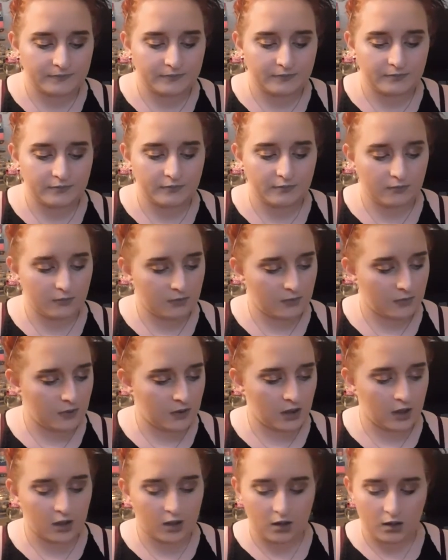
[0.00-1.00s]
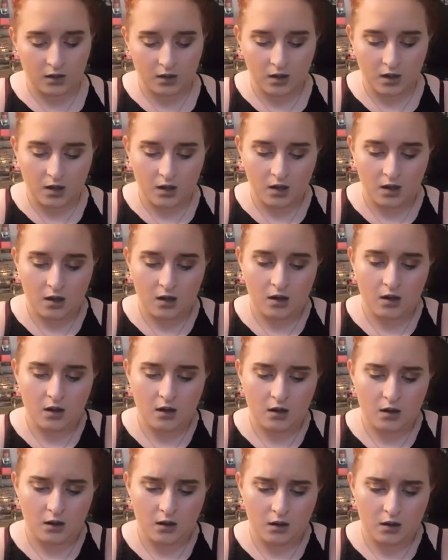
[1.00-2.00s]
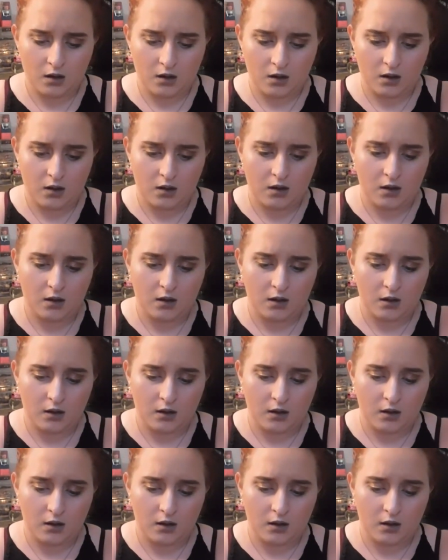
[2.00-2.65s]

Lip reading: (no one is talking)